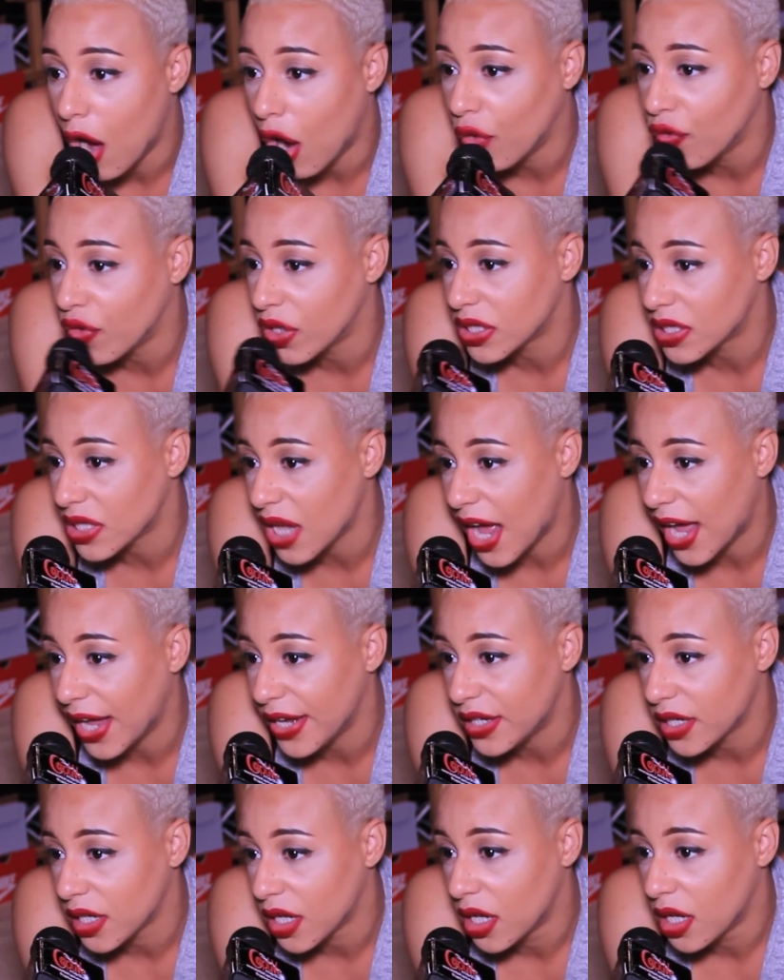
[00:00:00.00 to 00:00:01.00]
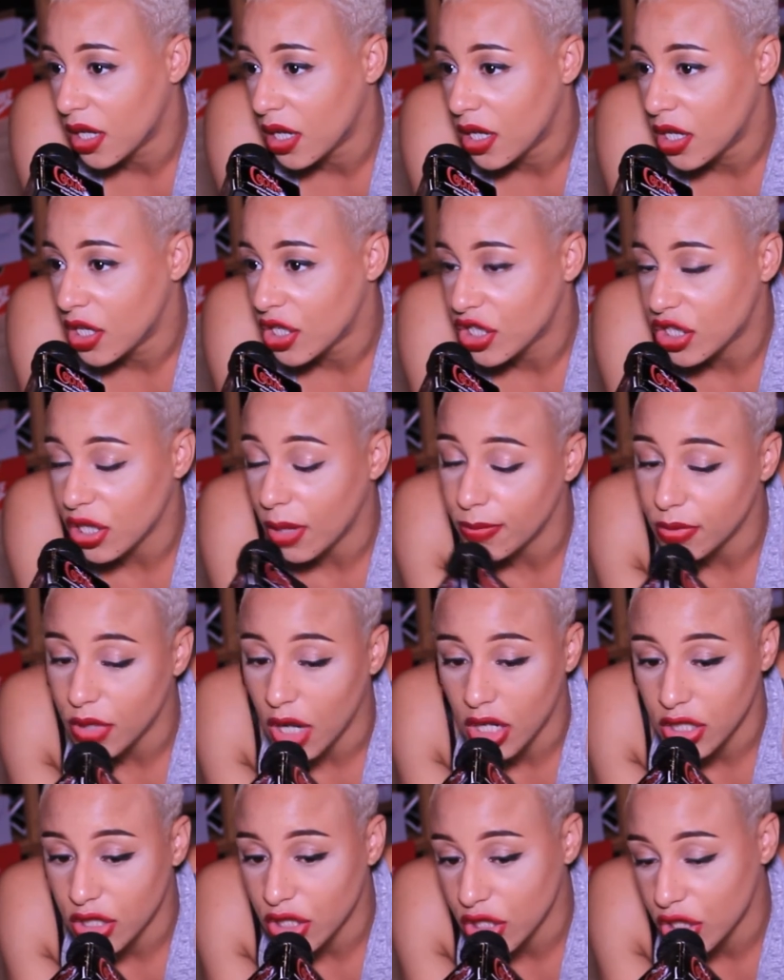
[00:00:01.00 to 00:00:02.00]
the side. Some
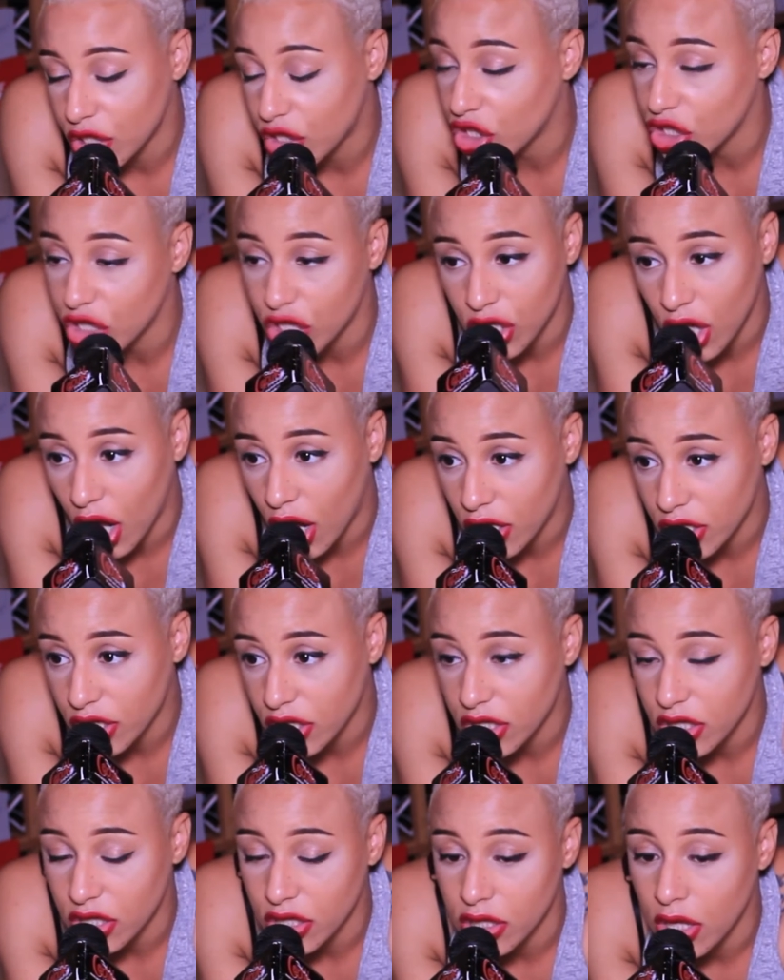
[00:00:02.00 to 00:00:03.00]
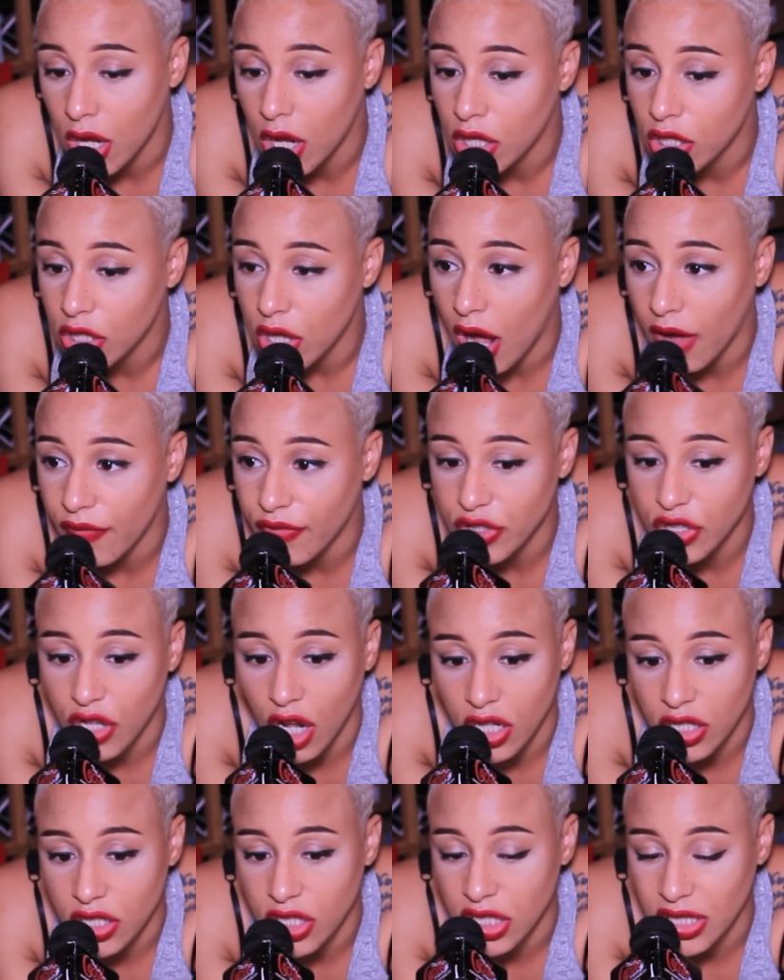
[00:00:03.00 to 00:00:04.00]
dancers just dance. Other
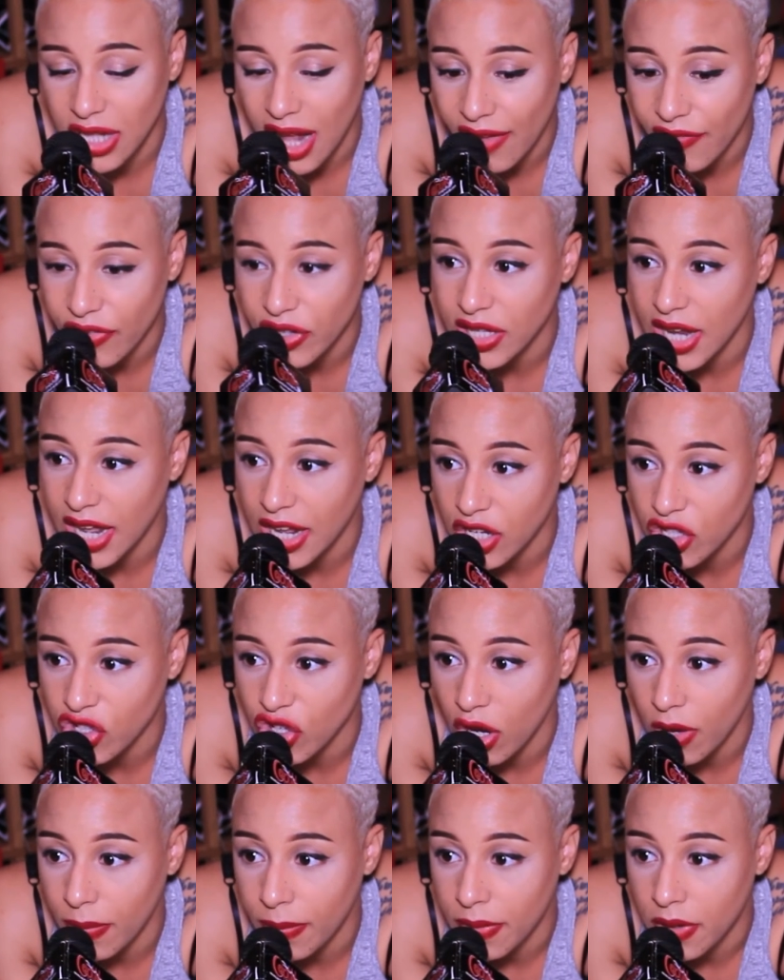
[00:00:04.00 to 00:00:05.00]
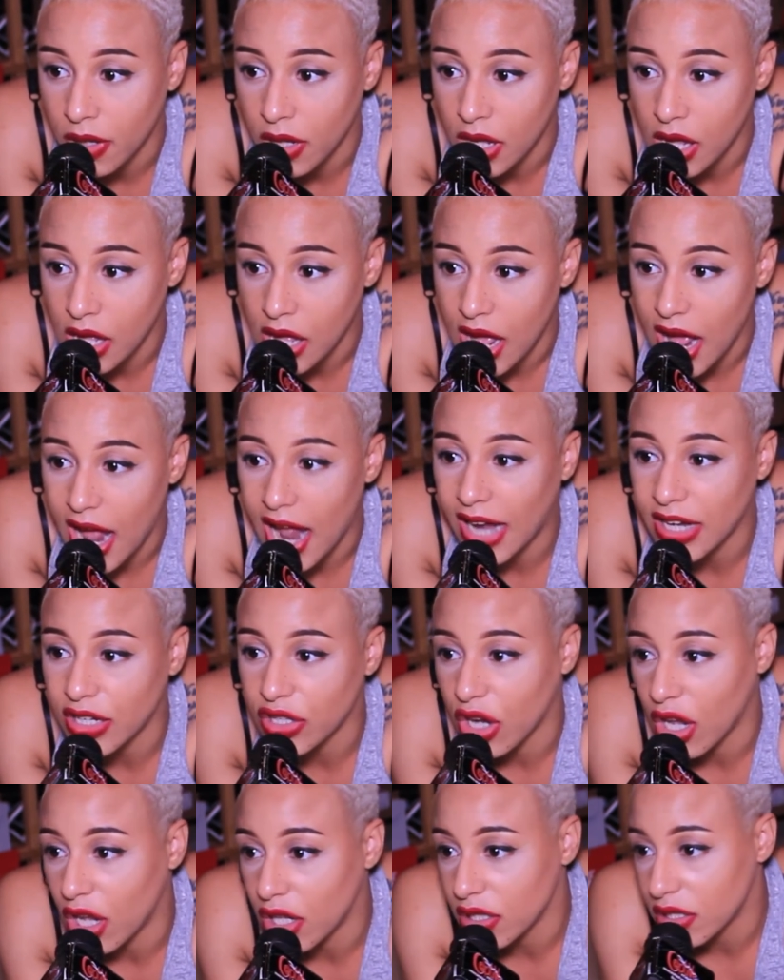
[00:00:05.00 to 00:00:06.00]
dancers have a day job and
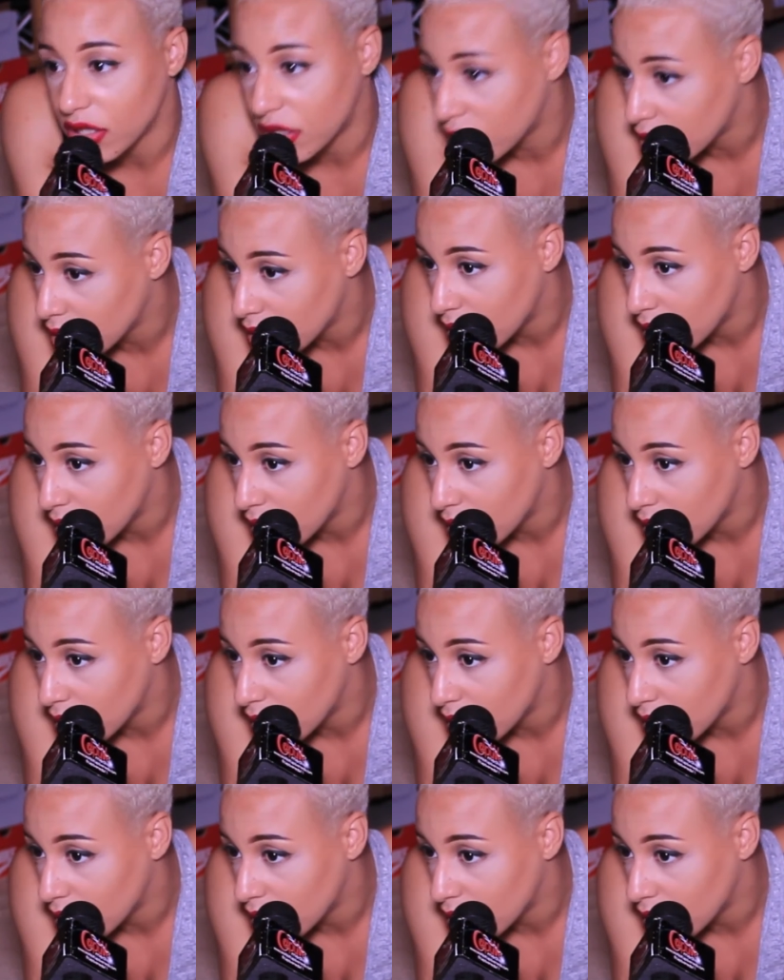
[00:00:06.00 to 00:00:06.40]
dance,